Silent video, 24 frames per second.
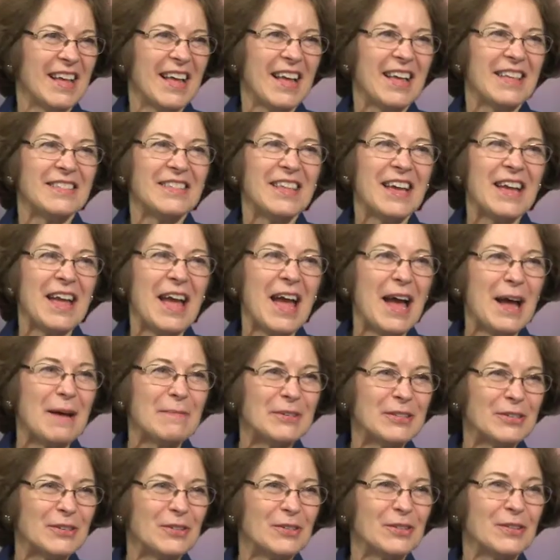They
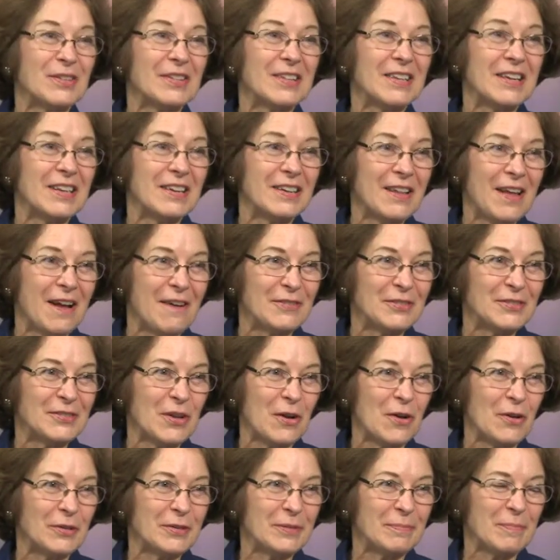absolutely love
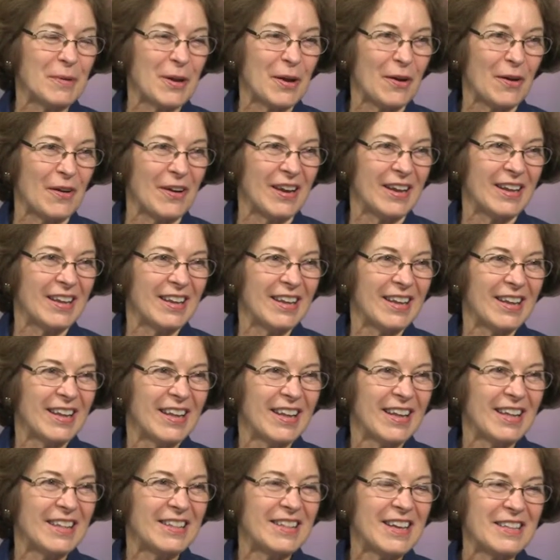Salisbury.
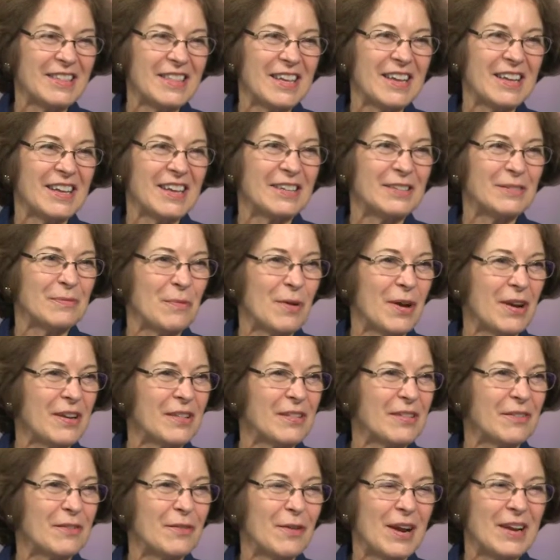They think it's one
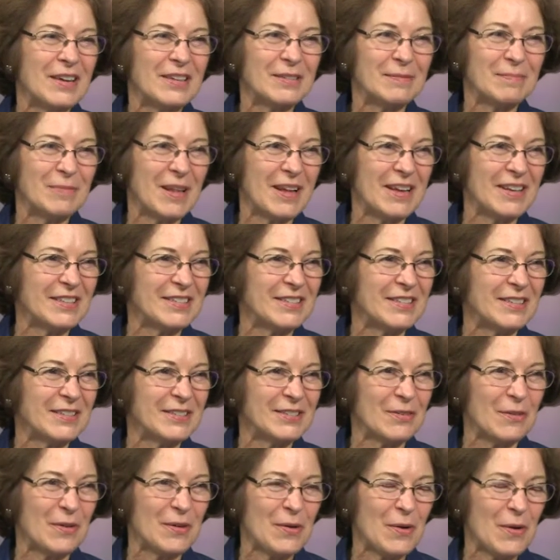of the greatest
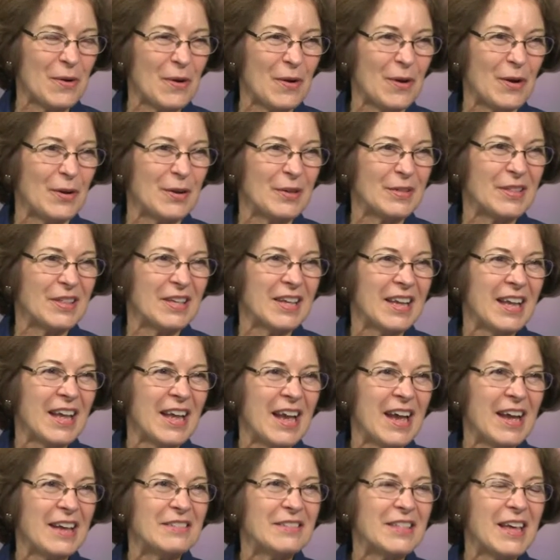places on earth.
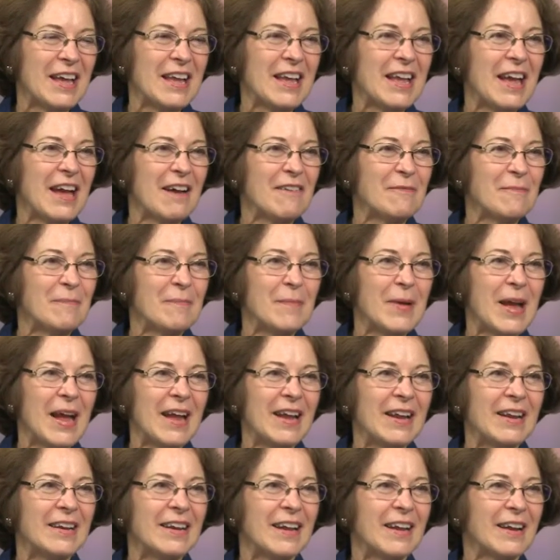They have
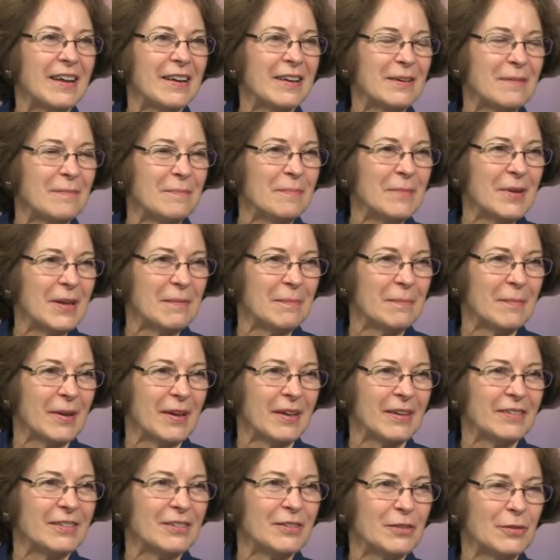made a
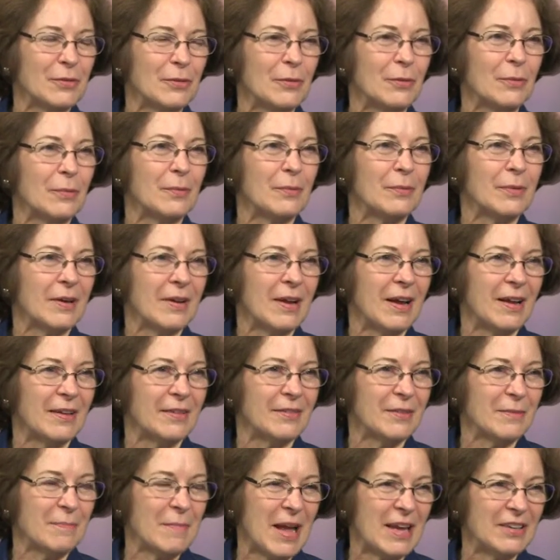commitment to
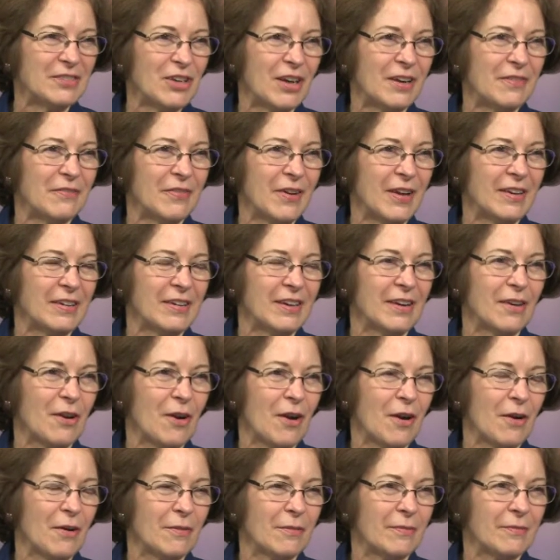the Magi Fund and
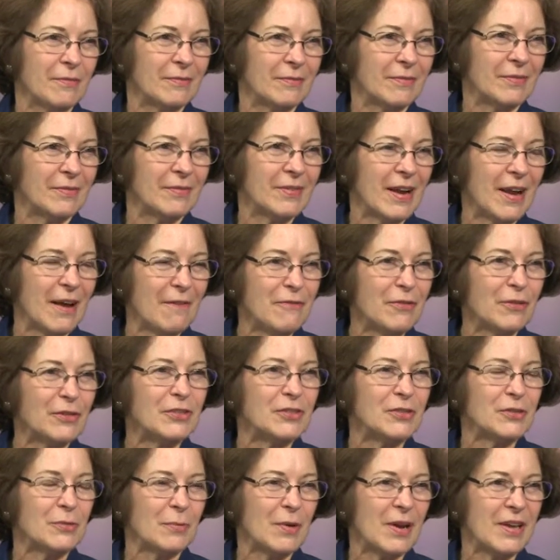our
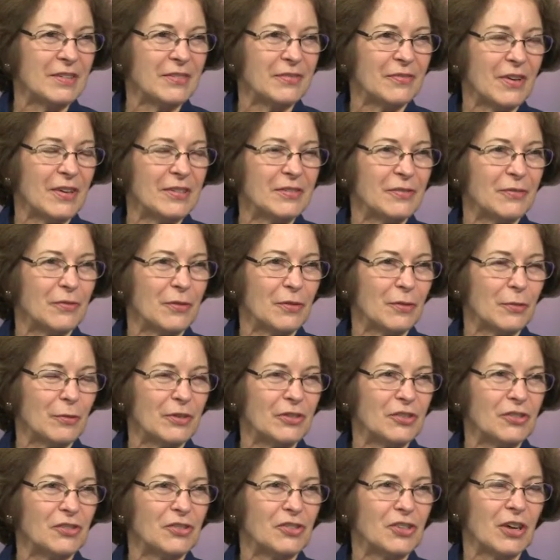efforts to raise funds for the
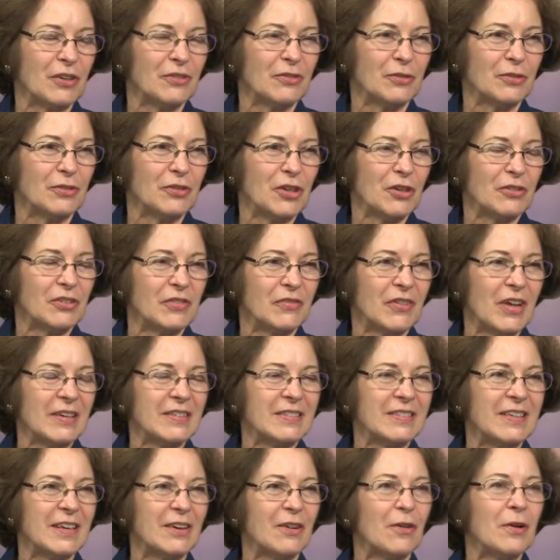Christian Shelter and Joseph
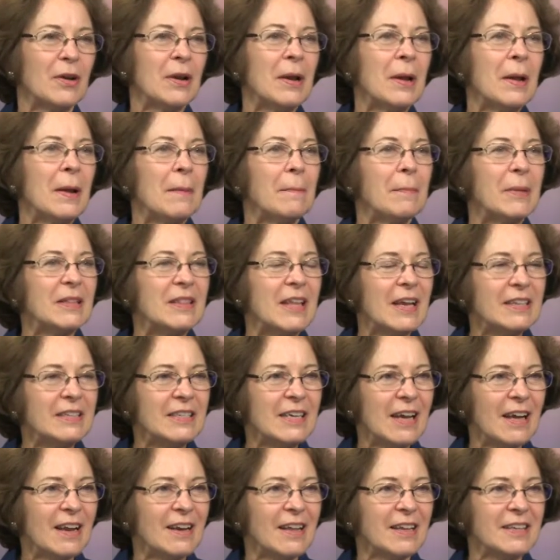House Center. But they
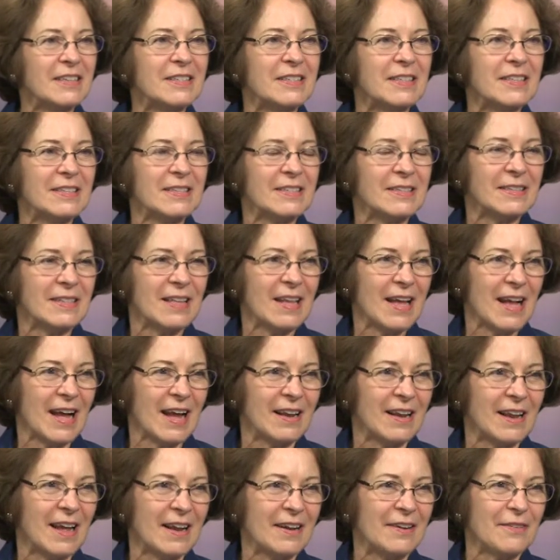tell us this is the
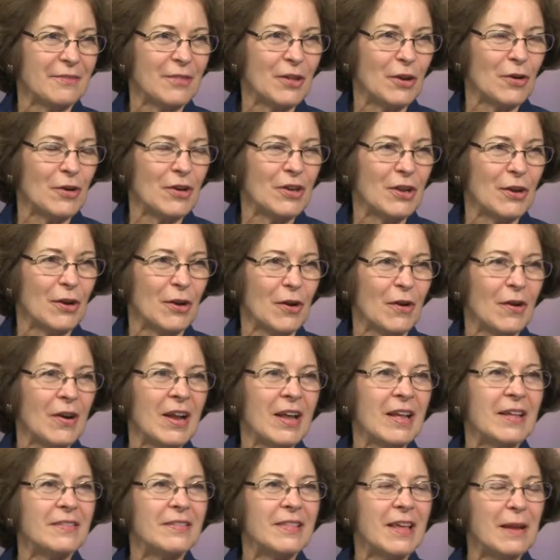highlight of their year.
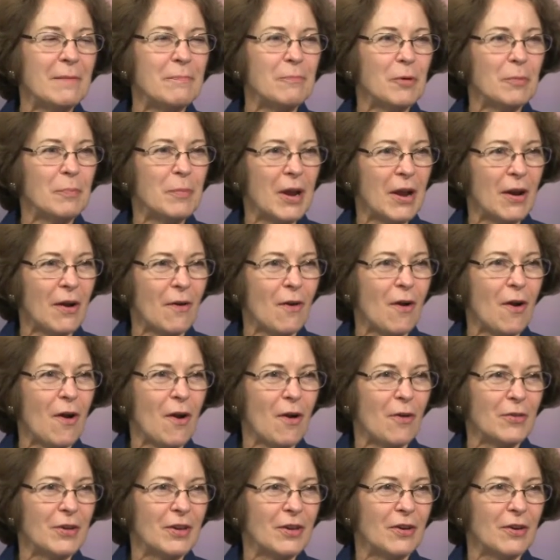They prepare
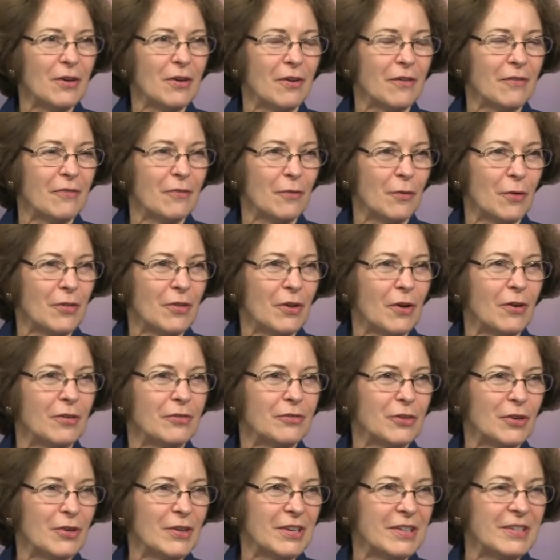all year for their
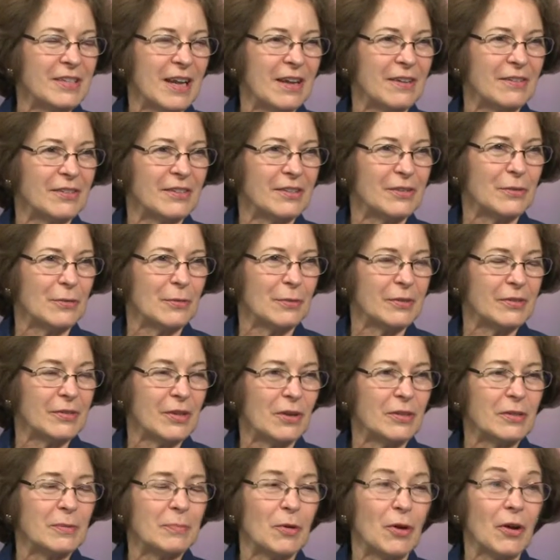journey down to
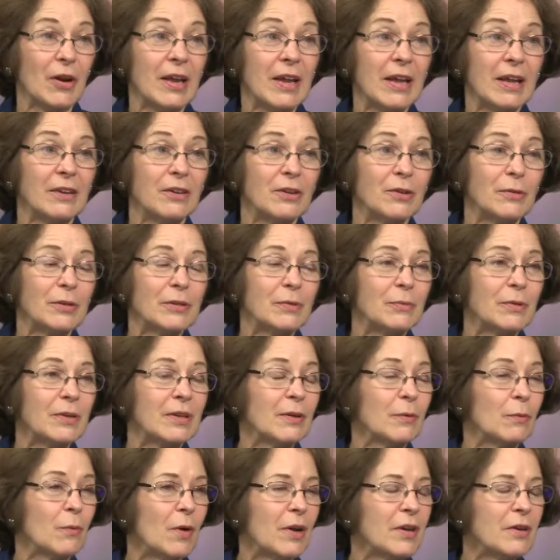Salisbury. And you know what's
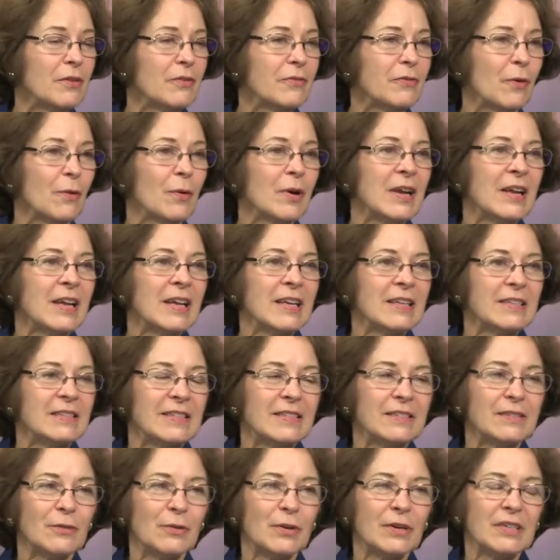really wonderful?
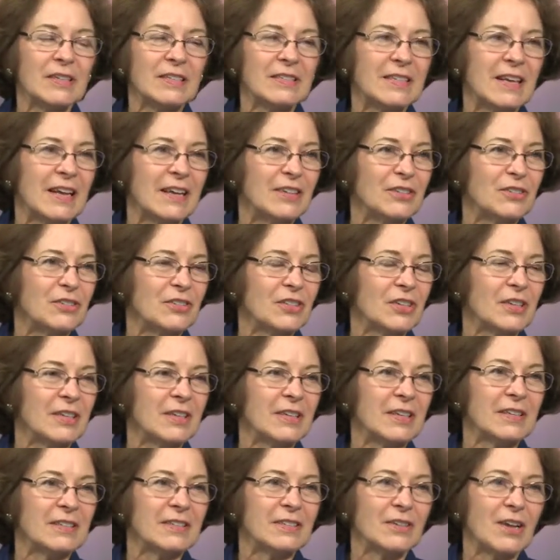This organization
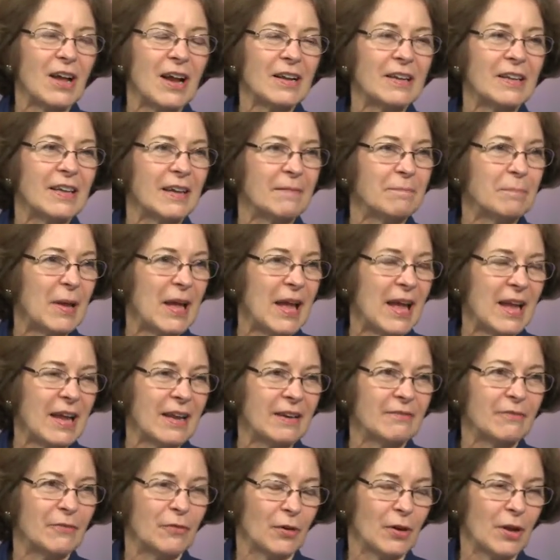does not get
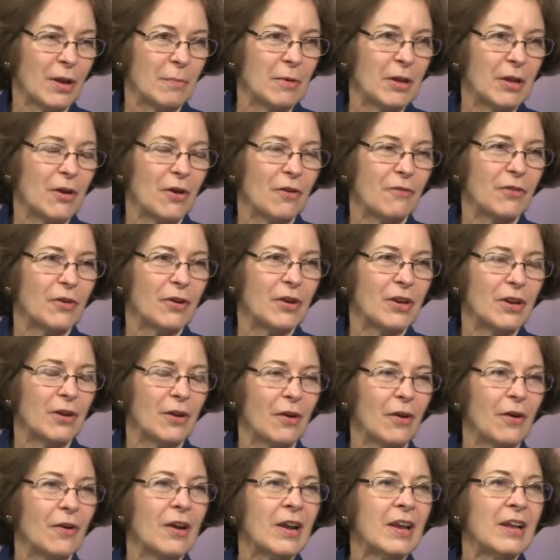paid for coming over
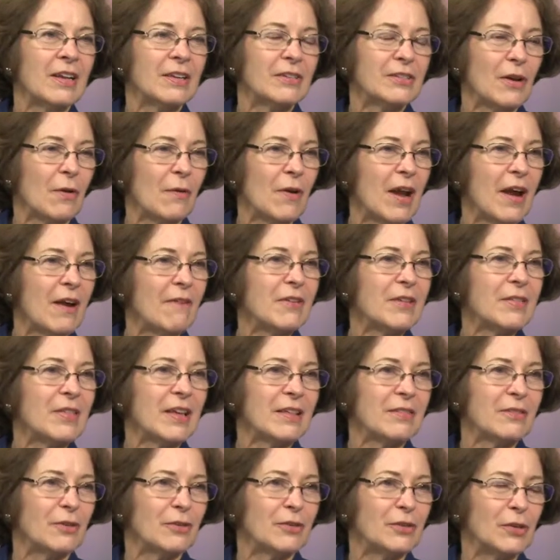here. Mm. So
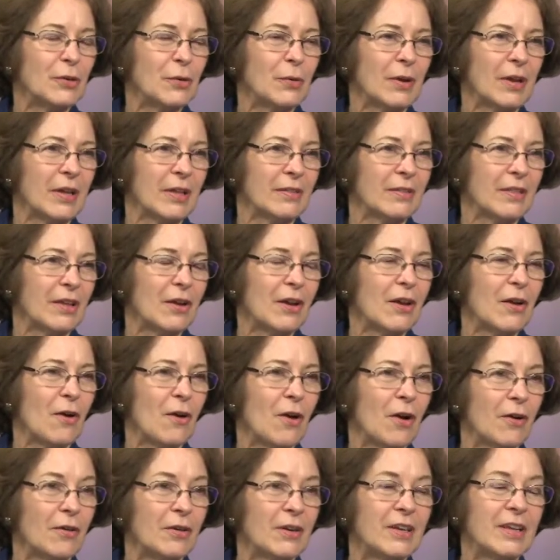everything they're doing, they
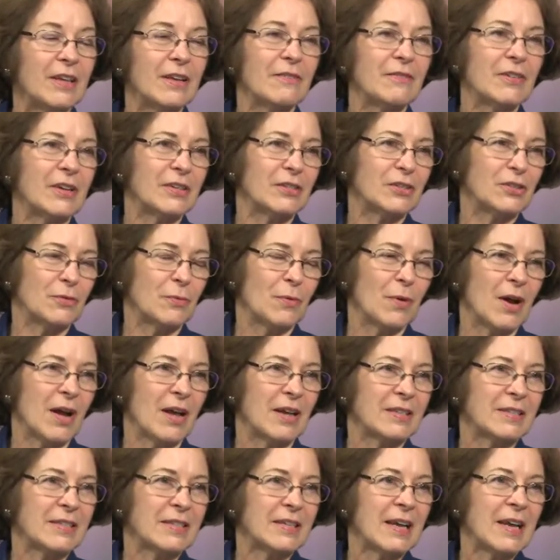are giving to
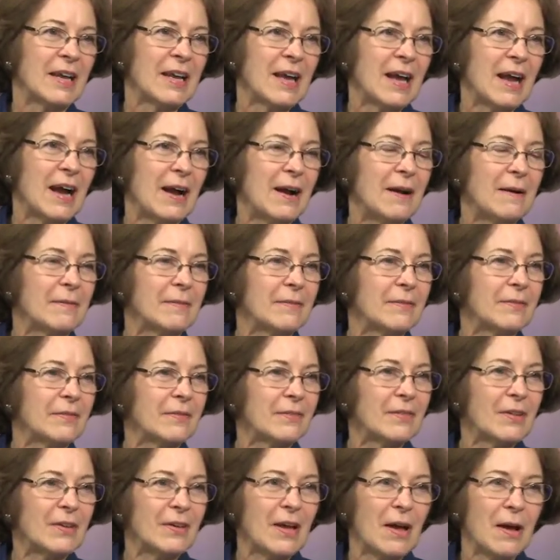us.
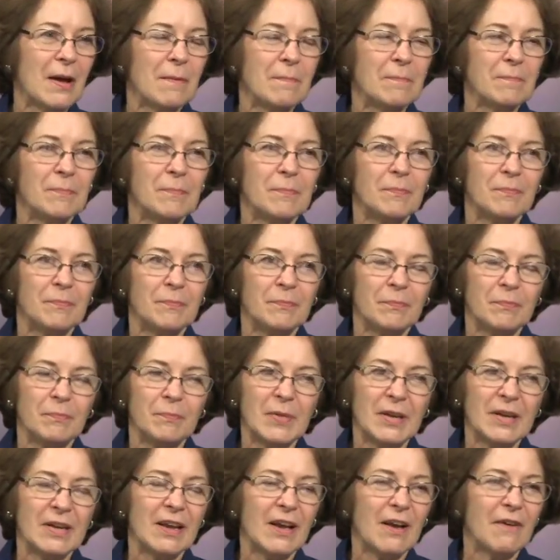
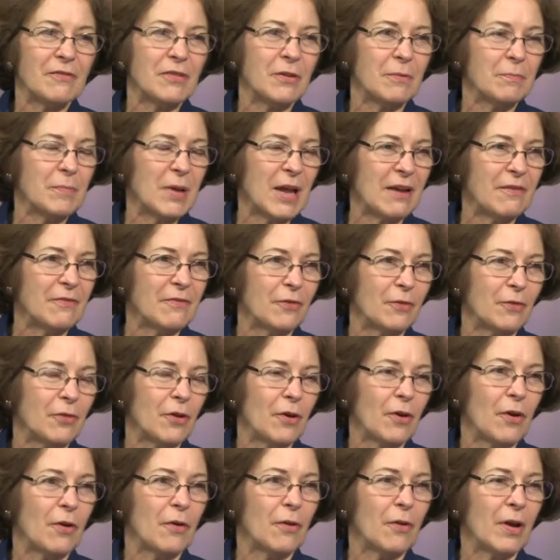Many of them pay for
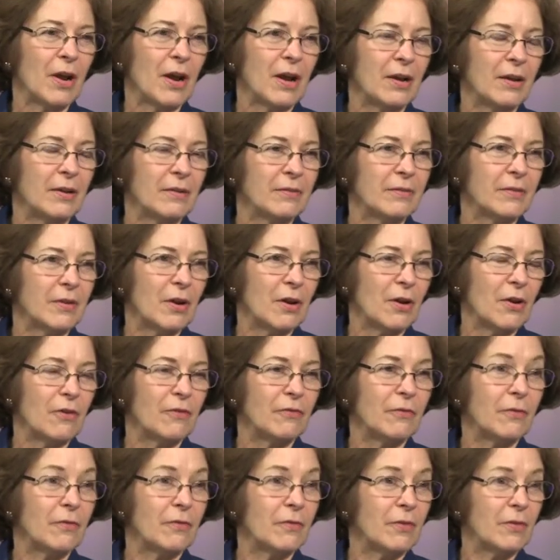
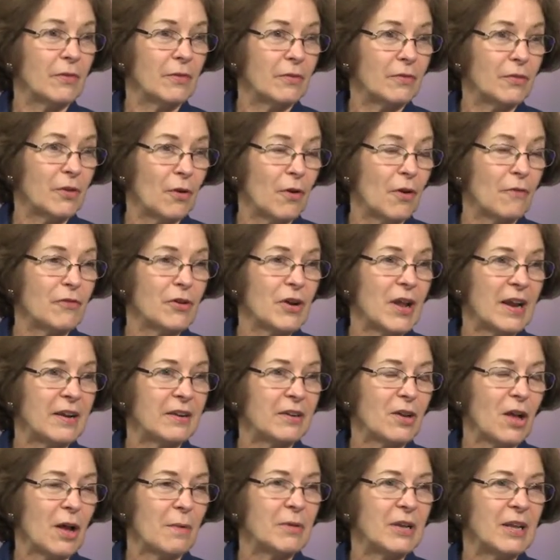their overnight
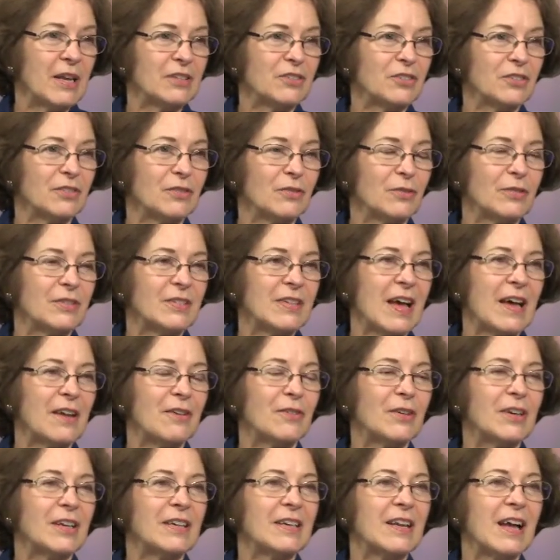accommodations on
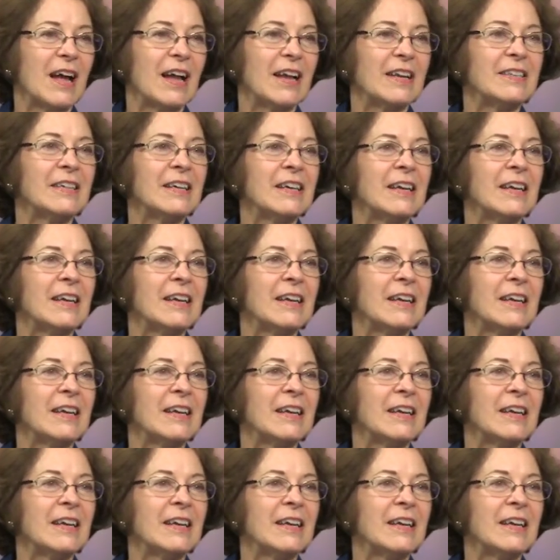Saturday night.